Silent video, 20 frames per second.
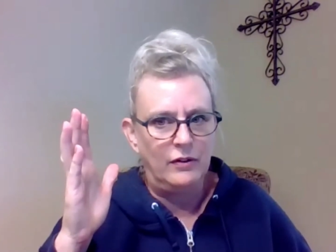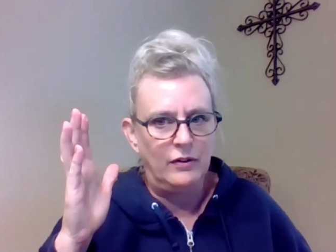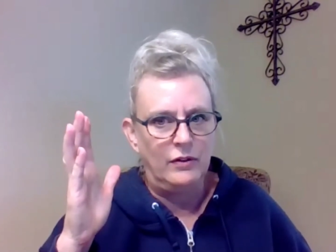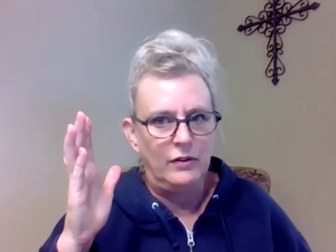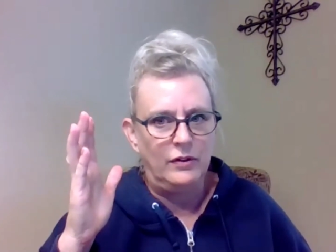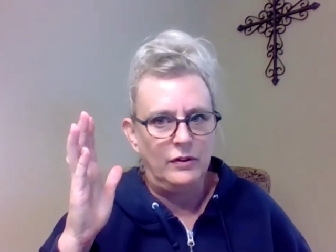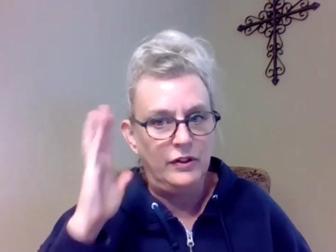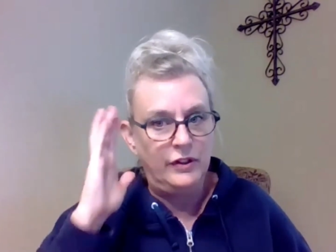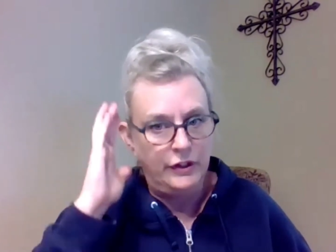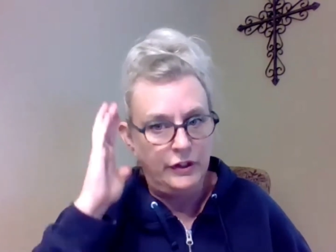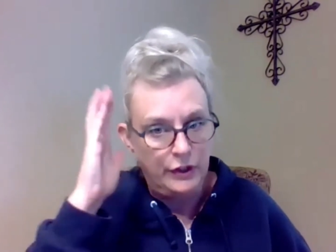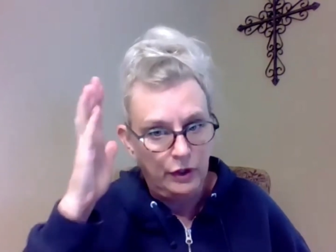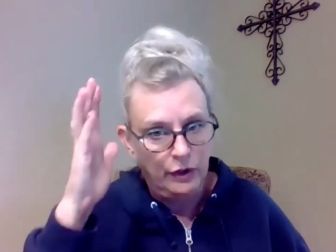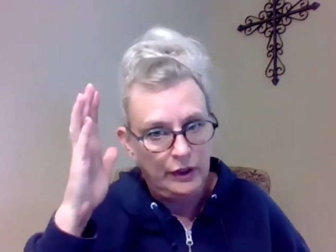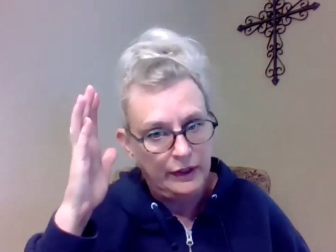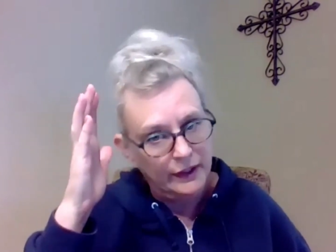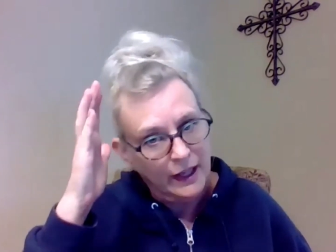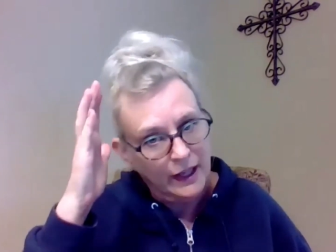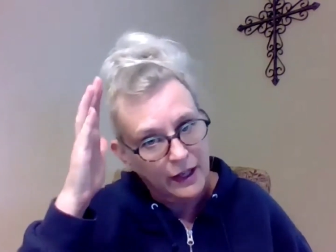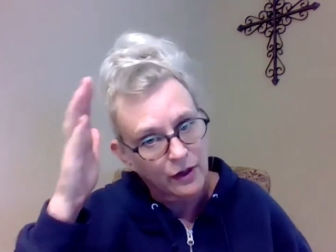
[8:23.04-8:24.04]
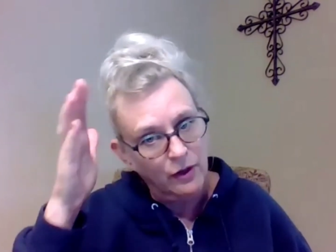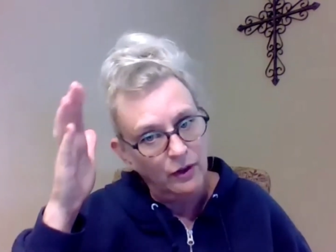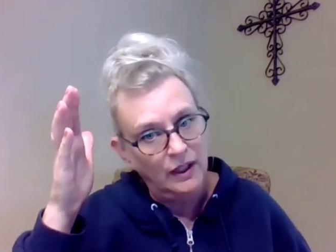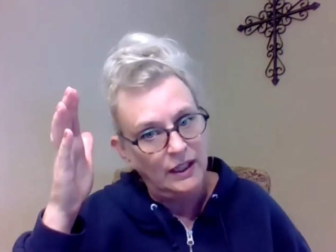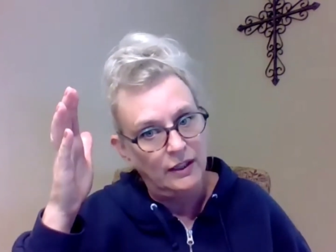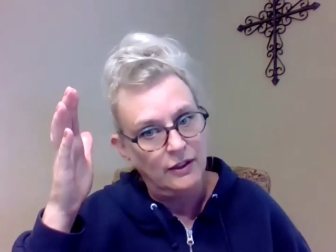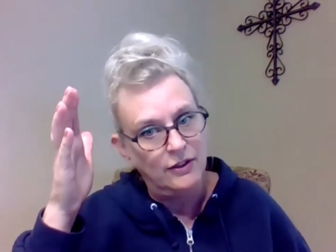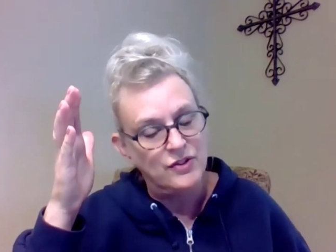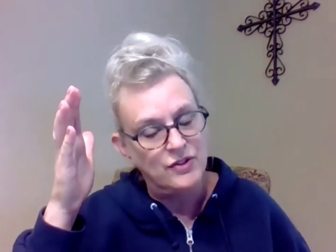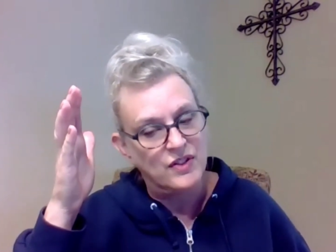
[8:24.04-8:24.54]
mm-hmm, you don't not only
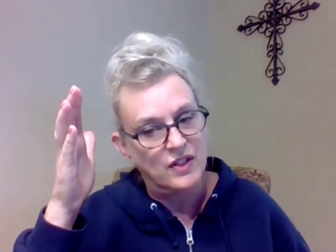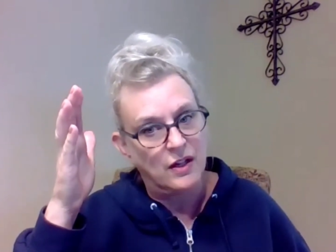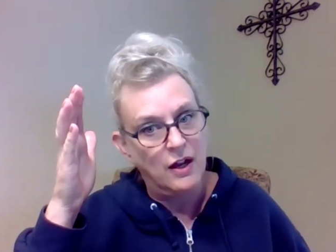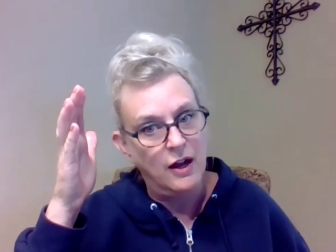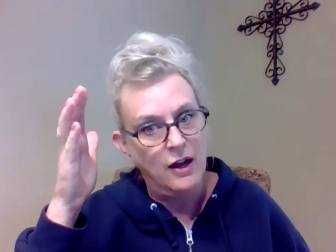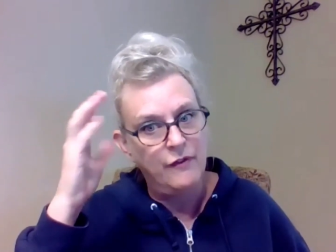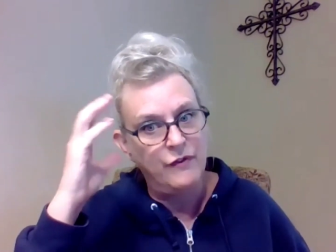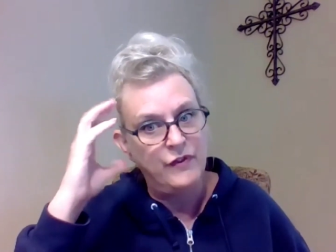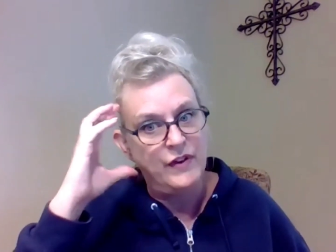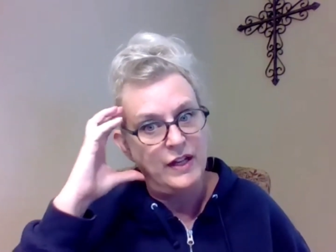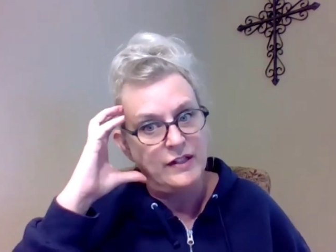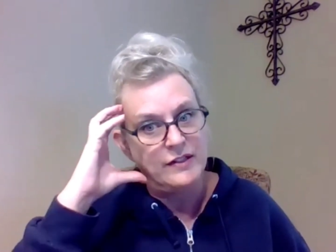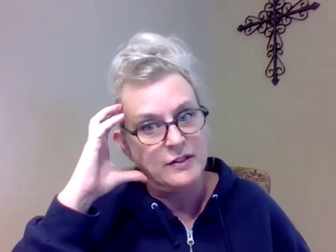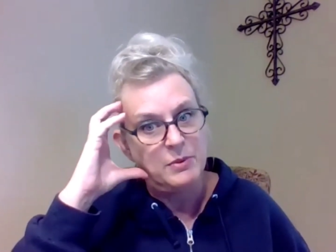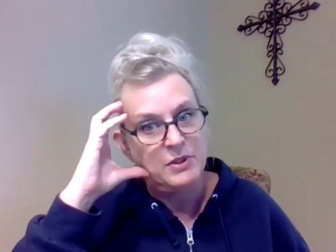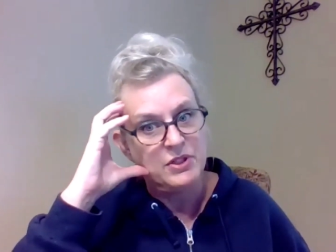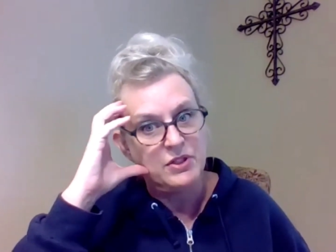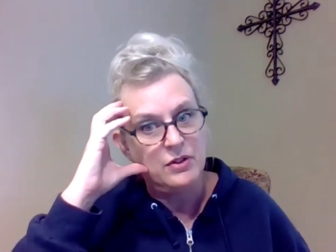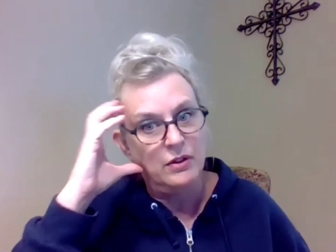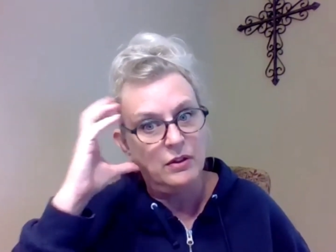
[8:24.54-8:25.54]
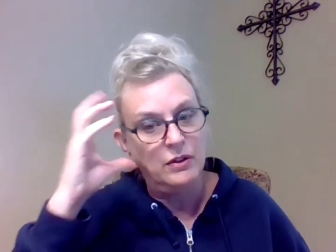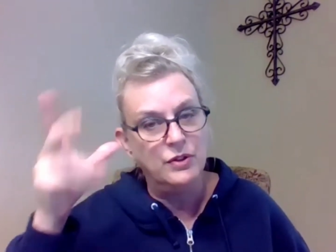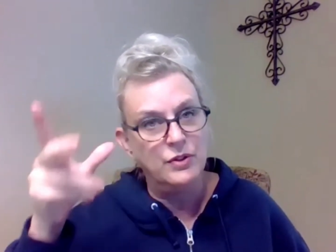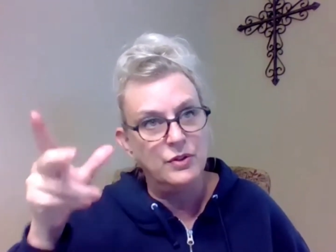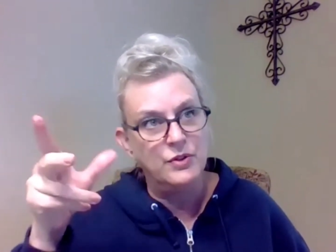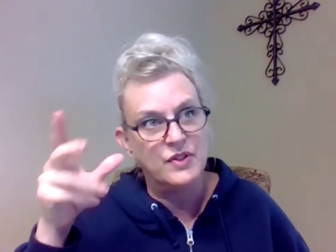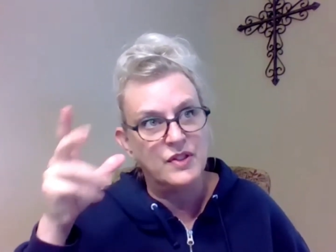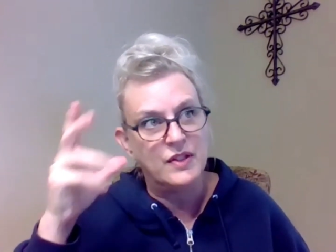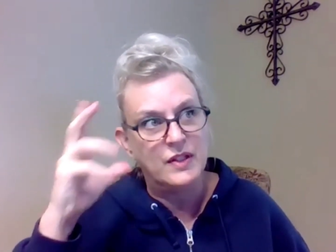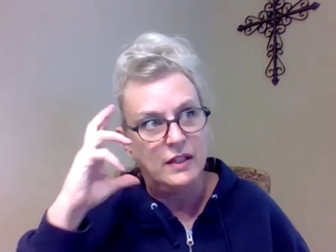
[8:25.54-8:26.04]
lose the confidence, but you
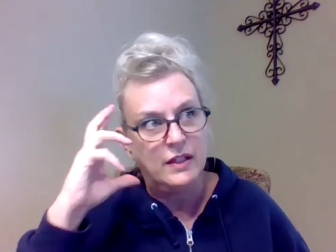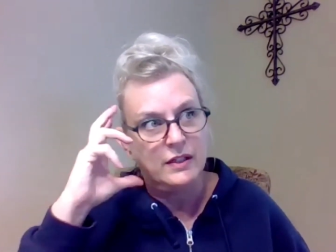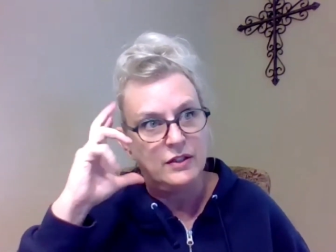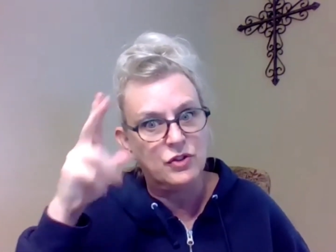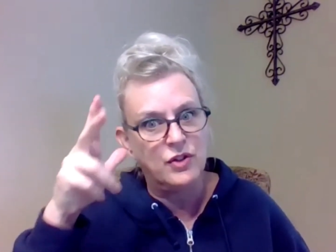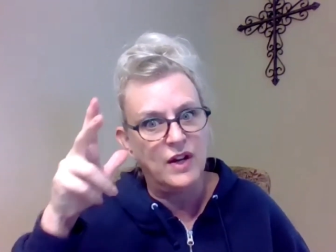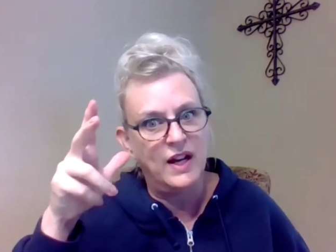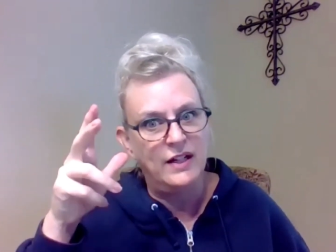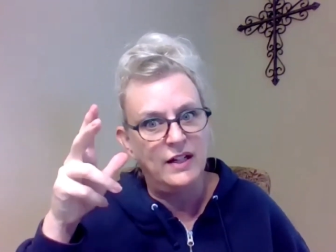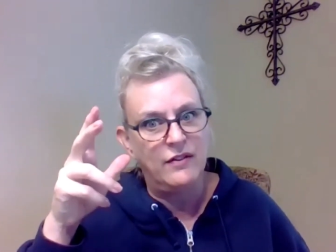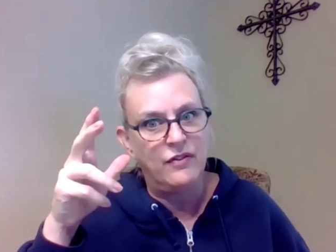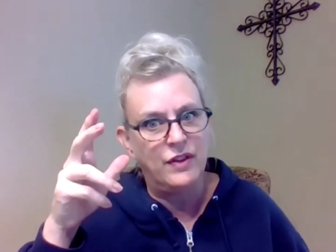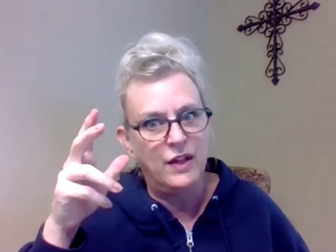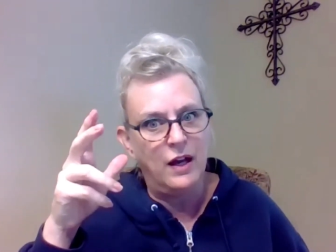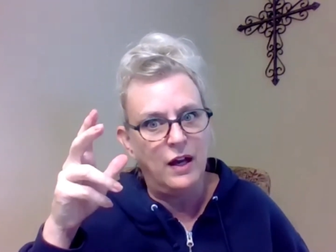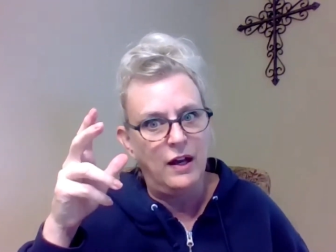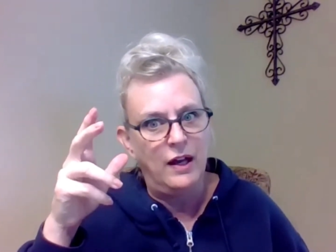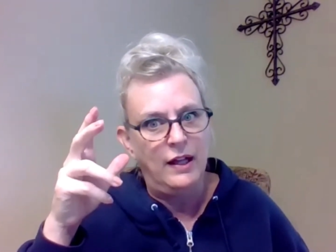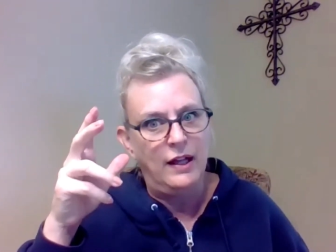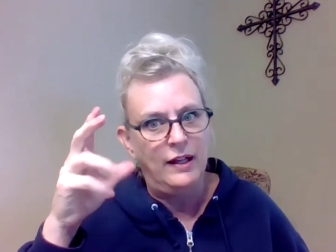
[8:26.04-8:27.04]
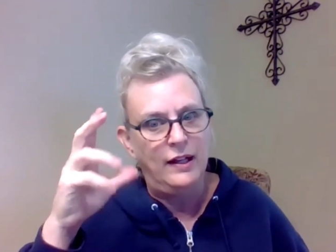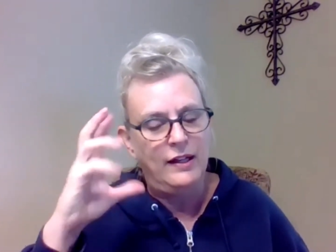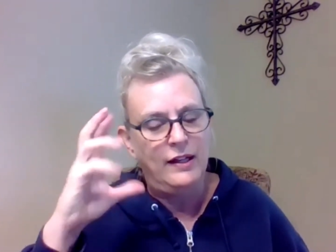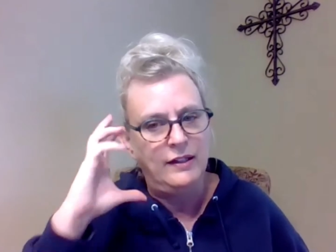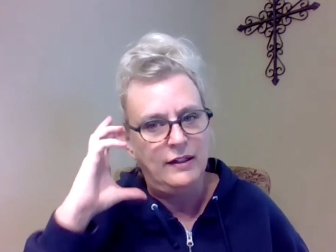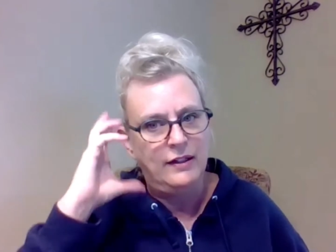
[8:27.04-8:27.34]
lose the train of thought, and,